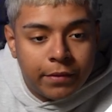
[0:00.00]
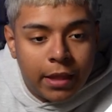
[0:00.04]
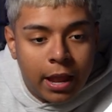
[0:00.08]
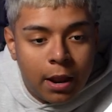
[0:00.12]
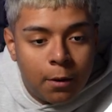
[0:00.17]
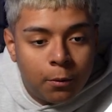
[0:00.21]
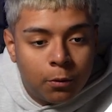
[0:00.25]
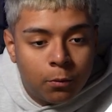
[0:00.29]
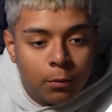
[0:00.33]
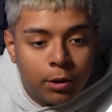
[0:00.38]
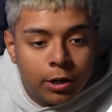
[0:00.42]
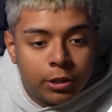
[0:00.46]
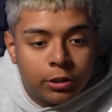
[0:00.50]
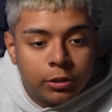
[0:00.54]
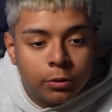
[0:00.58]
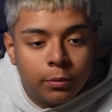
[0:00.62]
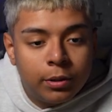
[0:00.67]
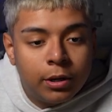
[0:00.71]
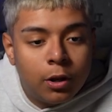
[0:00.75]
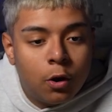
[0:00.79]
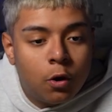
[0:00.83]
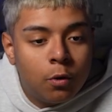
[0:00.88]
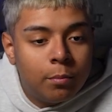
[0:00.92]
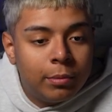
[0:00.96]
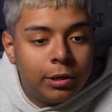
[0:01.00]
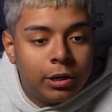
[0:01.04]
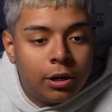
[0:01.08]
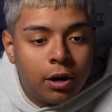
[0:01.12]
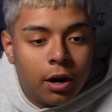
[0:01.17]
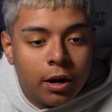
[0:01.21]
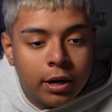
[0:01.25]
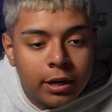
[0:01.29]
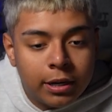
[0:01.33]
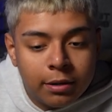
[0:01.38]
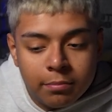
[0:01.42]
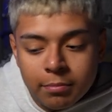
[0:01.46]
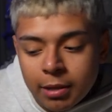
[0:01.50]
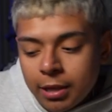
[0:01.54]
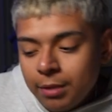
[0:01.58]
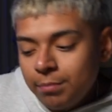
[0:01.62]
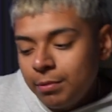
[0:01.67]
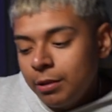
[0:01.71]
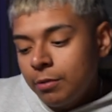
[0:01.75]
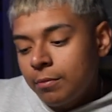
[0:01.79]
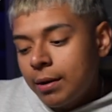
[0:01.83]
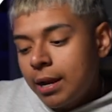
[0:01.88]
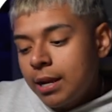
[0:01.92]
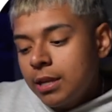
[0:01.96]
I would want to throw in home and garden
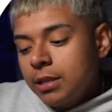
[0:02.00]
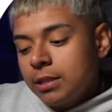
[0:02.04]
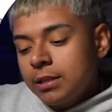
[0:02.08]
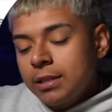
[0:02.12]
maybe, right?